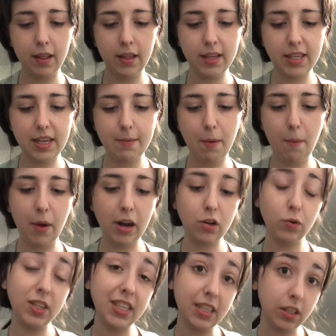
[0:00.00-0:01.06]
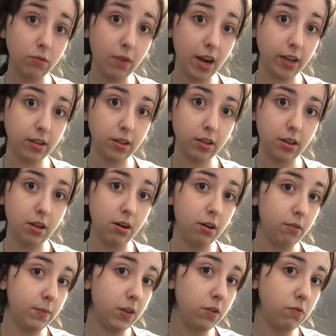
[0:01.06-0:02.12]
This time I'm gonna twist it to the right and then
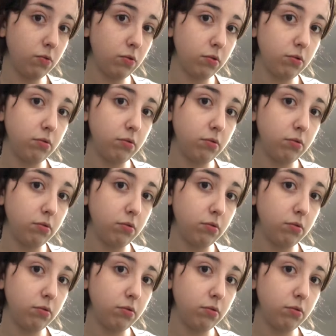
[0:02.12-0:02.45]
it'll be closed.